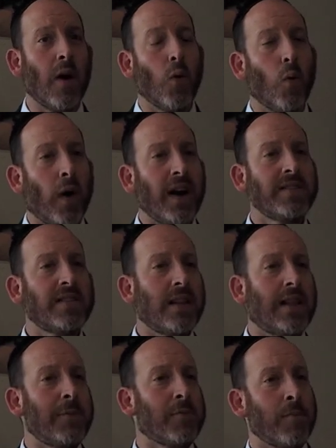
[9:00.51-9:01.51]
what is the
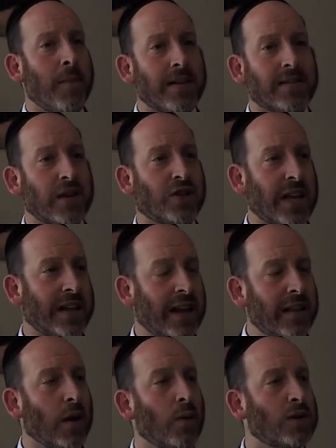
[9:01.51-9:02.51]
deeper message that
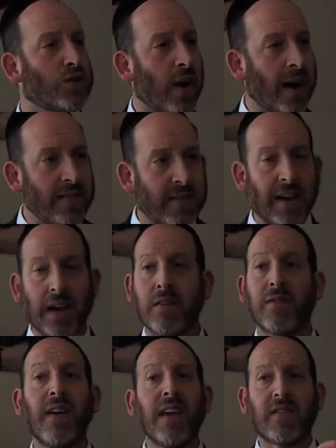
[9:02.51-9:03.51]
Hillel was trying to
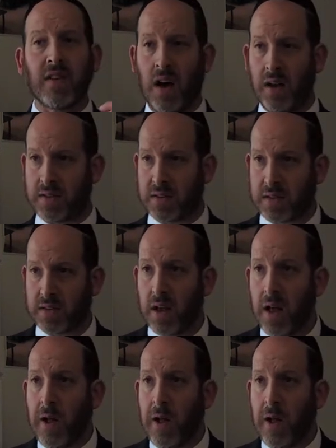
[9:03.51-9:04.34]
convey to us